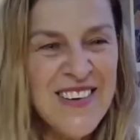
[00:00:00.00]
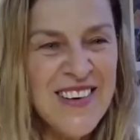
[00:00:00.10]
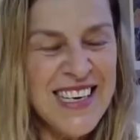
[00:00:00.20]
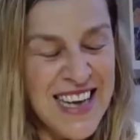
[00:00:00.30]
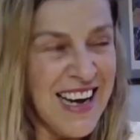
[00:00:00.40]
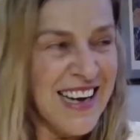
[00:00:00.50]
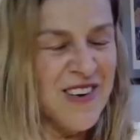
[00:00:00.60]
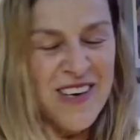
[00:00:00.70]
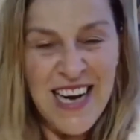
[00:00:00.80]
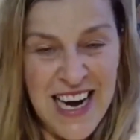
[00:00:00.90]

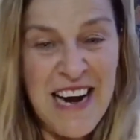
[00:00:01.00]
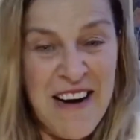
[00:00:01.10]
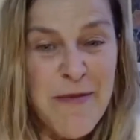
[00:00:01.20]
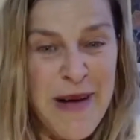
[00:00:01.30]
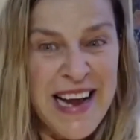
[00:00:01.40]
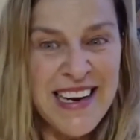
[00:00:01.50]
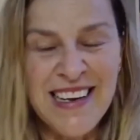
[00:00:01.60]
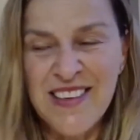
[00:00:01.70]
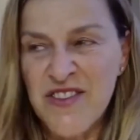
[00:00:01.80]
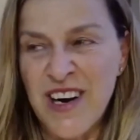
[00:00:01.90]
it an aerobatic
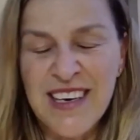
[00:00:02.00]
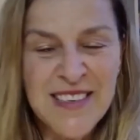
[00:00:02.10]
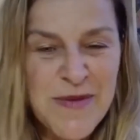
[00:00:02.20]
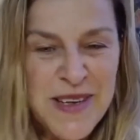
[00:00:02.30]
instructor, but